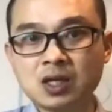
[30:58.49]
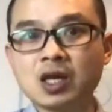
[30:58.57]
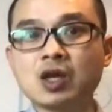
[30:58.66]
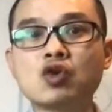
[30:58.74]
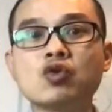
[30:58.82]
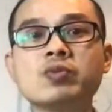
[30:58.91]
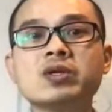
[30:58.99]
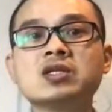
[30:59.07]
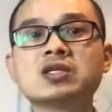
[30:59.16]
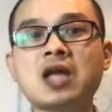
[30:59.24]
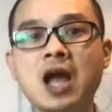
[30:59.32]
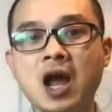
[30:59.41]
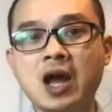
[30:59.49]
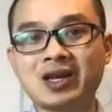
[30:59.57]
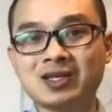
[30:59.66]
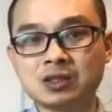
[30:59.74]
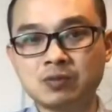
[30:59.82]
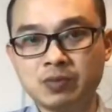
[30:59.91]
It could be just heart
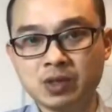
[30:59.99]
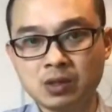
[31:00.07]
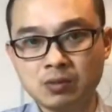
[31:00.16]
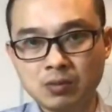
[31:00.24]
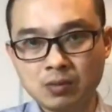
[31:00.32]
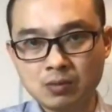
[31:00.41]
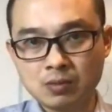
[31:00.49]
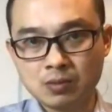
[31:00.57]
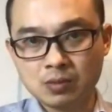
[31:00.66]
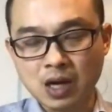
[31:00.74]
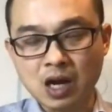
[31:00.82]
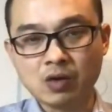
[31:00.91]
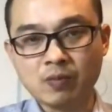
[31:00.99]
and spleen out of